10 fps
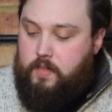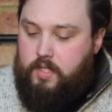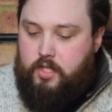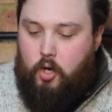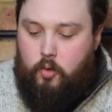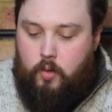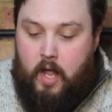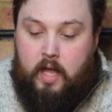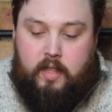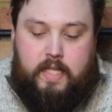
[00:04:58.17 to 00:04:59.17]
So
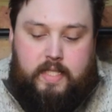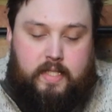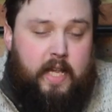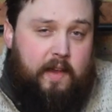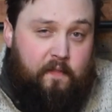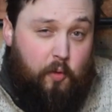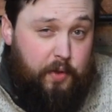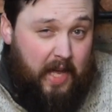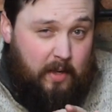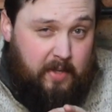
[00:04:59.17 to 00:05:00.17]
this is a
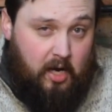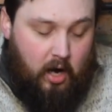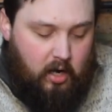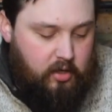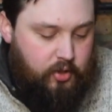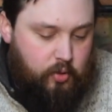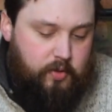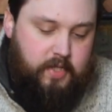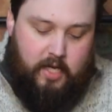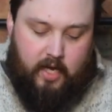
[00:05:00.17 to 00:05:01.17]
Fourth Element
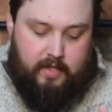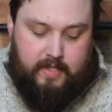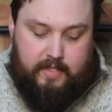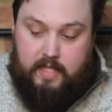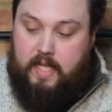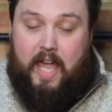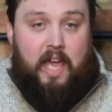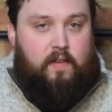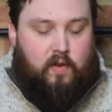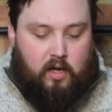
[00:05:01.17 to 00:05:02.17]
Argonaut. This is the
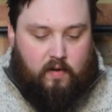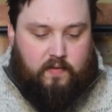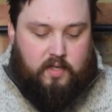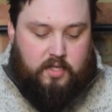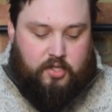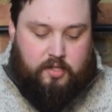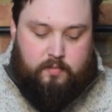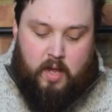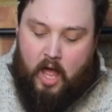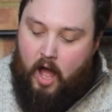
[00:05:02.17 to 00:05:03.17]
Kevlar
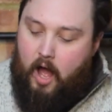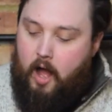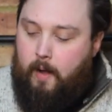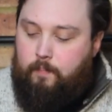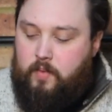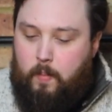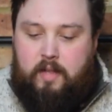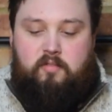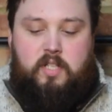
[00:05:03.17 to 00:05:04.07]
version. The main